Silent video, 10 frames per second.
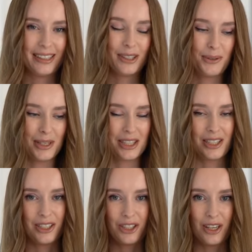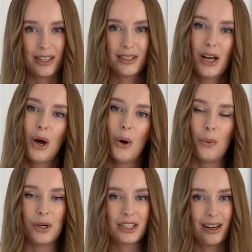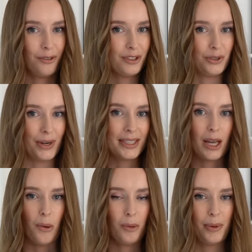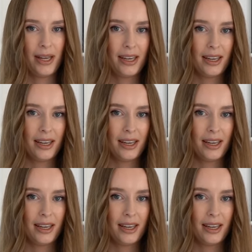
The question is just which color of the dress I will pick,